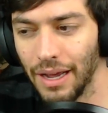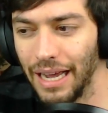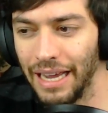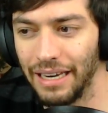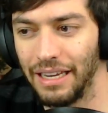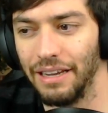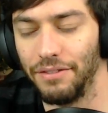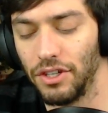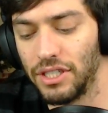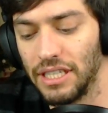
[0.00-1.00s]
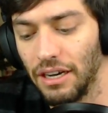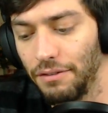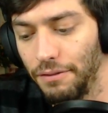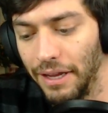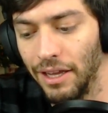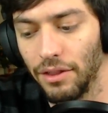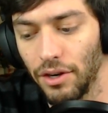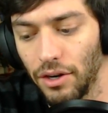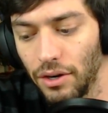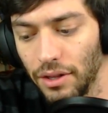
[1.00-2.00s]
and give yourself
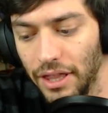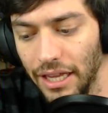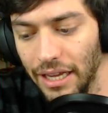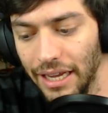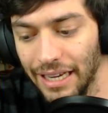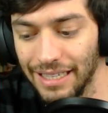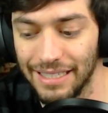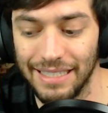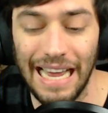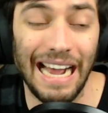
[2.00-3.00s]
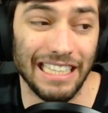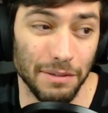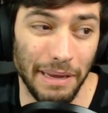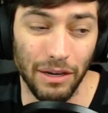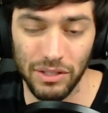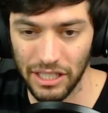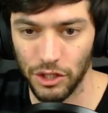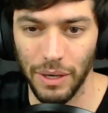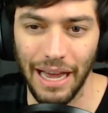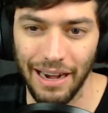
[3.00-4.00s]
either the exact amounts that
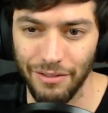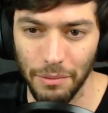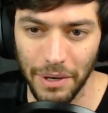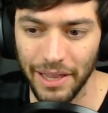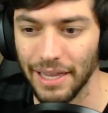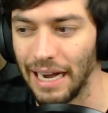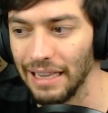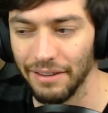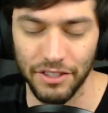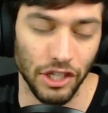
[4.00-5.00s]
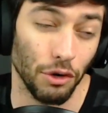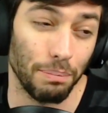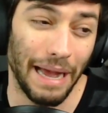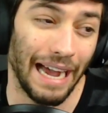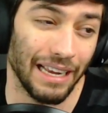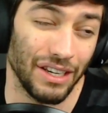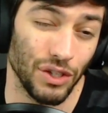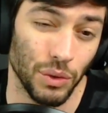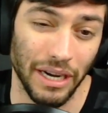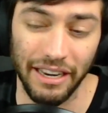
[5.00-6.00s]
you had every month. I love to go back and
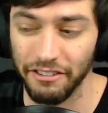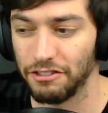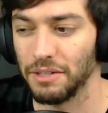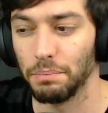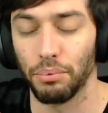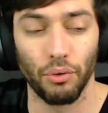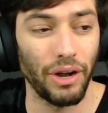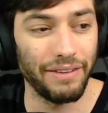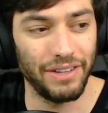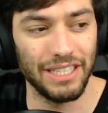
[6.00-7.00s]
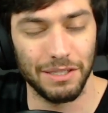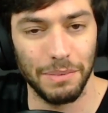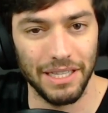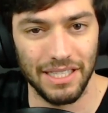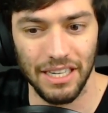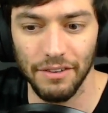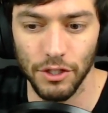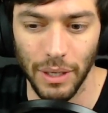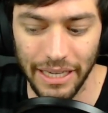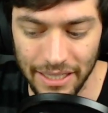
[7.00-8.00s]
do kind of some previous month stuff
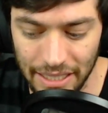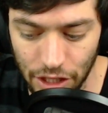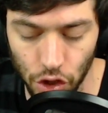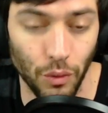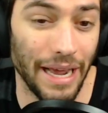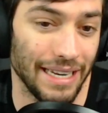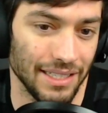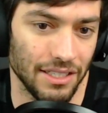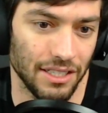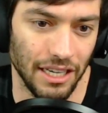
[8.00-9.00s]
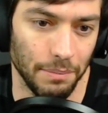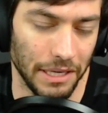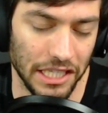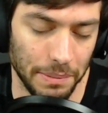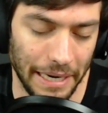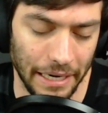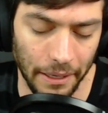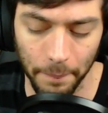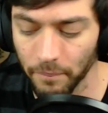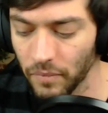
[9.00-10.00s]
so I can see trends in my spending.